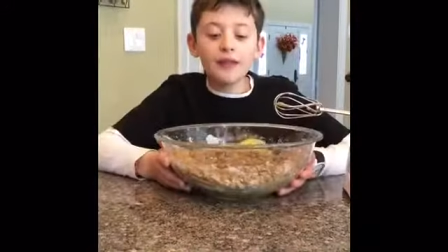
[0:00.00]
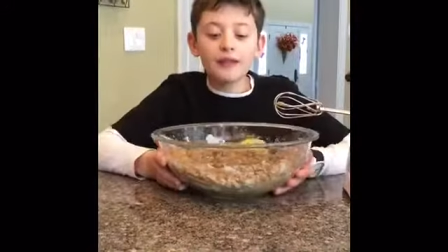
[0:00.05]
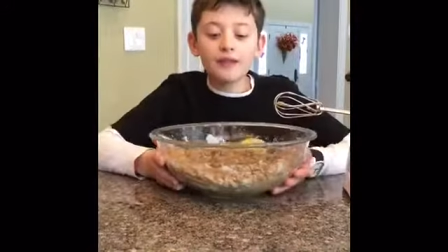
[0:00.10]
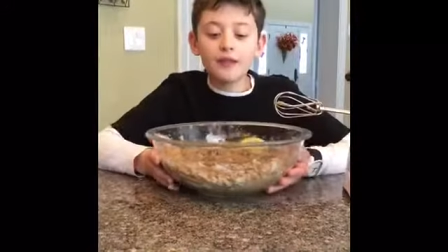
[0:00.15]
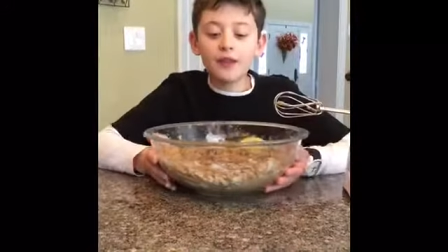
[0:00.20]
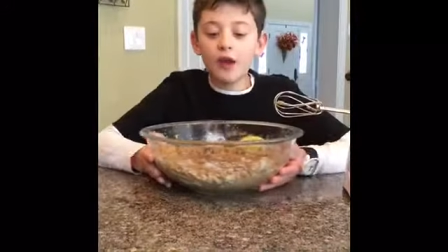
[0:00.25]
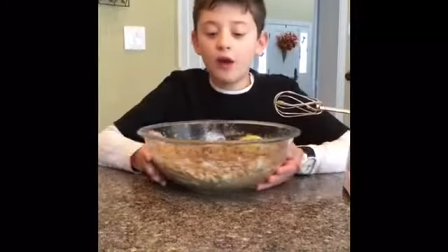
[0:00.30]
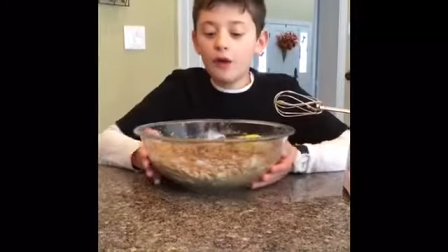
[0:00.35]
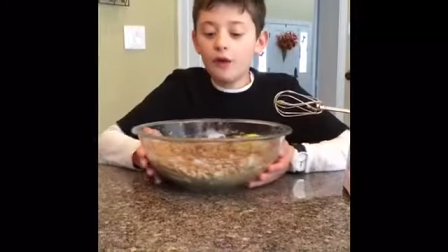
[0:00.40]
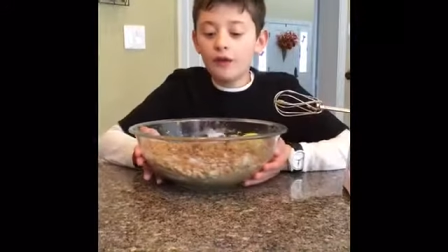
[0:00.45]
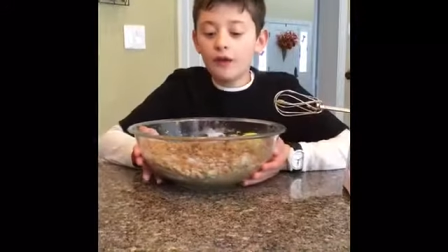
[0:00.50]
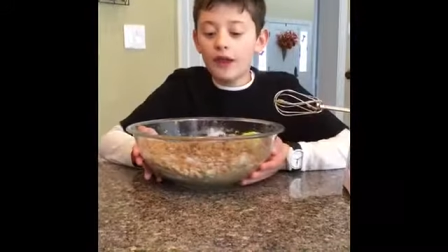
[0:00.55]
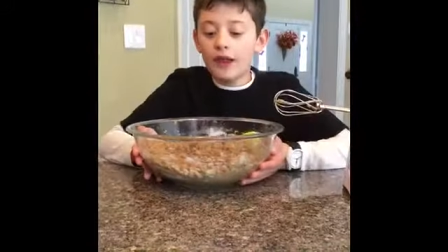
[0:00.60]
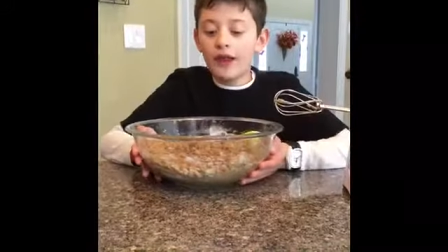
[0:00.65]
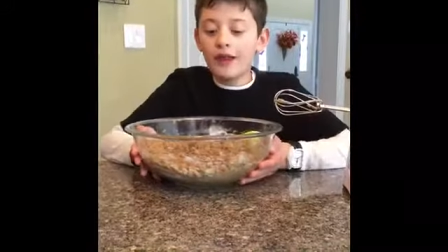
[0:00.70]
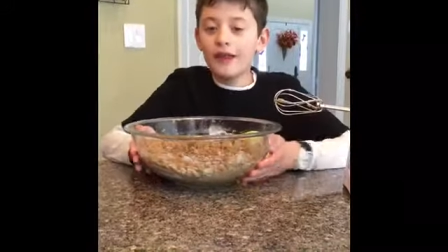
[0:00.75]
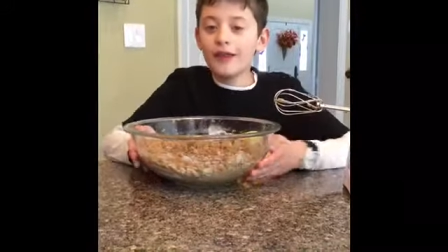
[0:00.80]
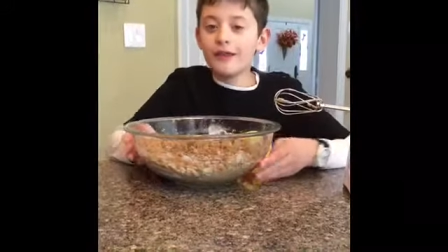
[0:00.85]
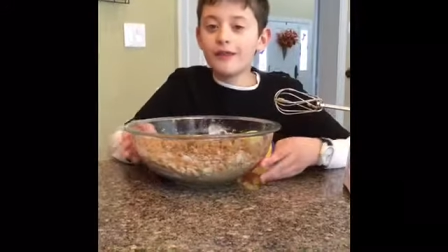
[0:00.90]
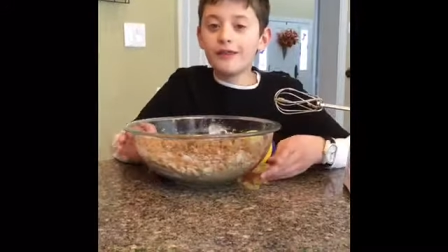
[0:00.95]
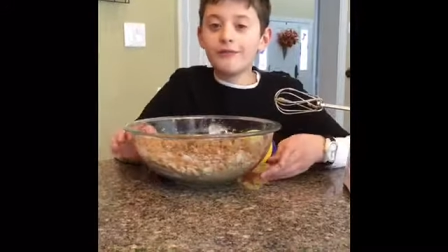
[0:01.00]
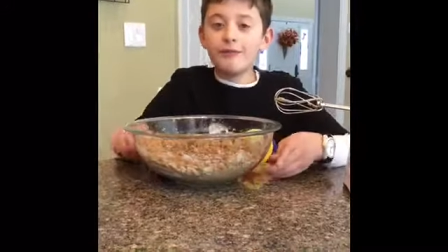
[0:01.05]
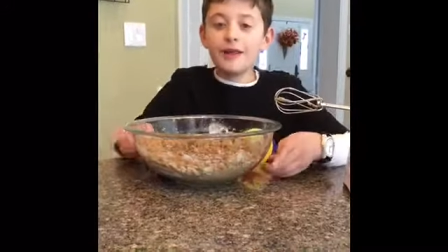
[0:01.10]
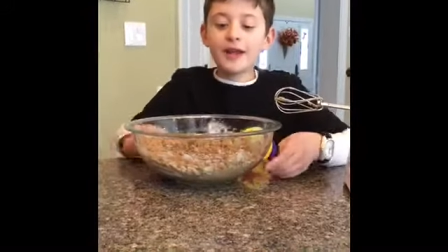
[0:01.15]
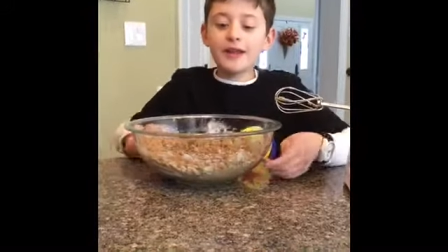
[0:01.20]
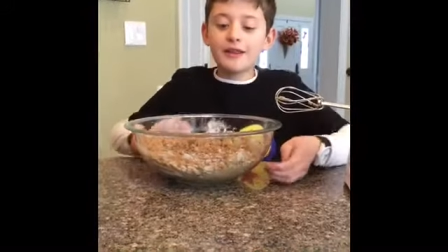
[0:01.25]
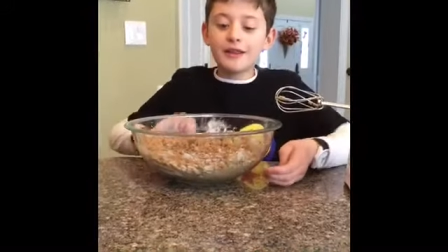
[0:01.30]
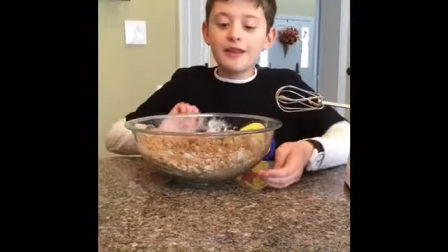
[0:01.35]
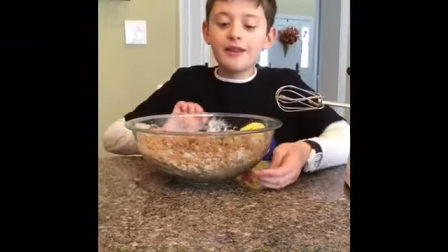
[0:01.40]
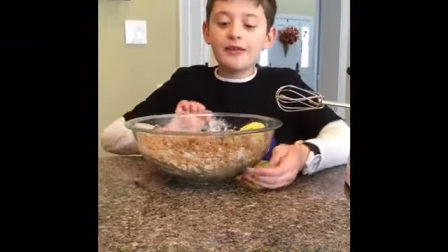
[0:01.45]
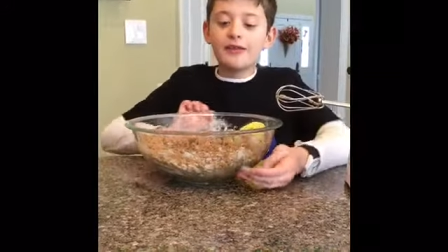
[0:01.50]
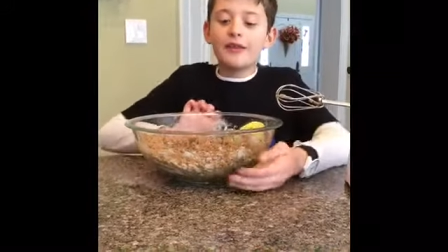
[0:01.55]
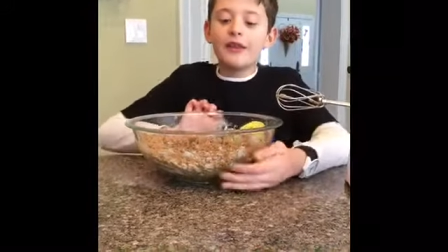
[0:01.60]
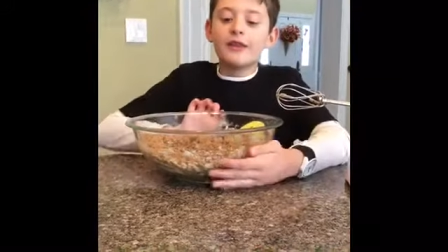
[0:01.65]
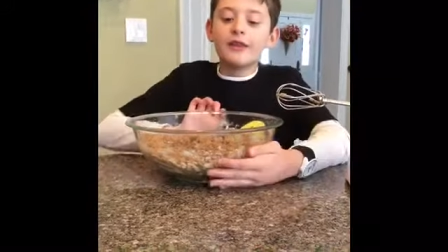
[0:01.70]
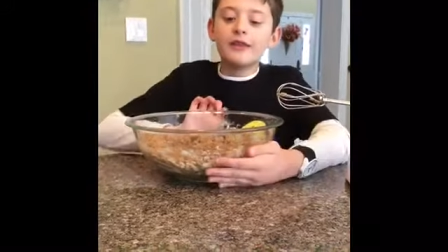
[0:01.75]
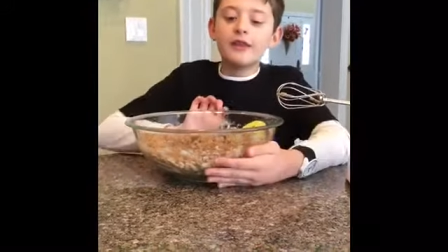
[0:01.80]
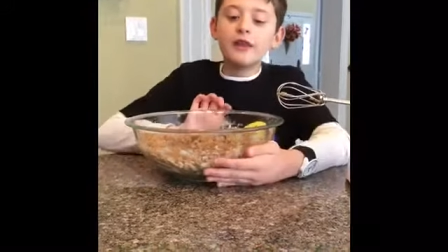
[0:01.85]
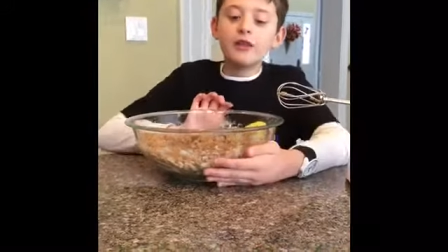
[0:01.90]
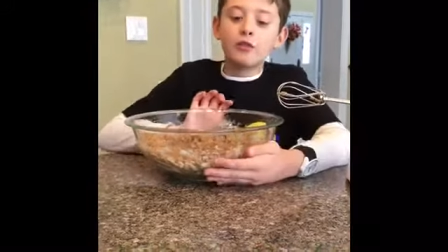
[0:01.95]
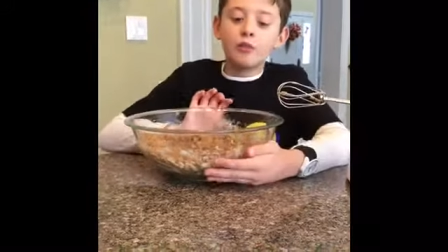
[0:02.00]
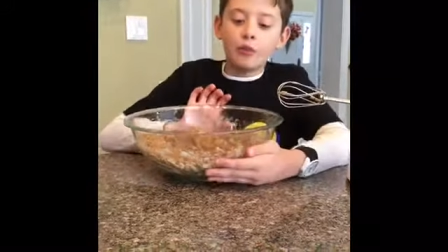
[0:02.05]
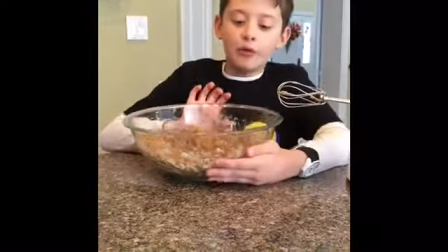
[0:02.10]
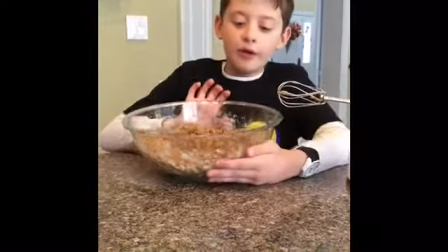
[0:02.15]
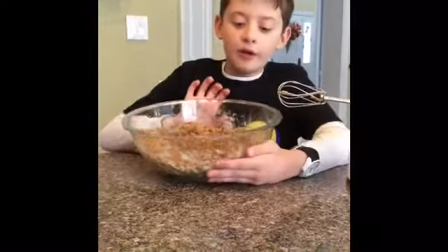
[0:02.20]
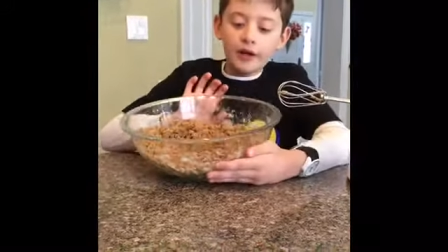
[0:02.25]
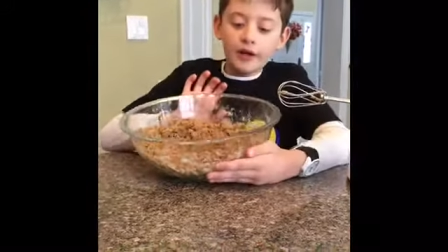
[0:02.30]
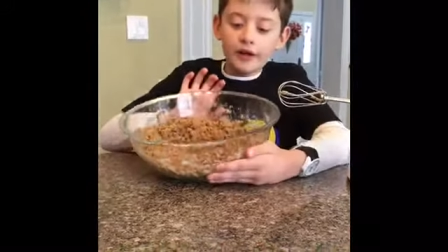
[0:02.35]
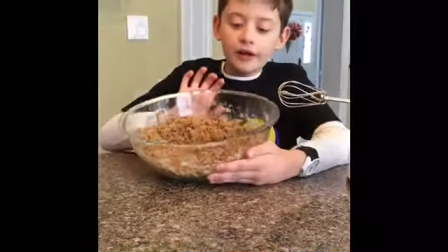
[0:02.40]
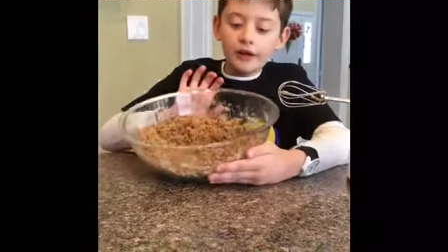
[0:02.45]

so it is mixed, and this is what it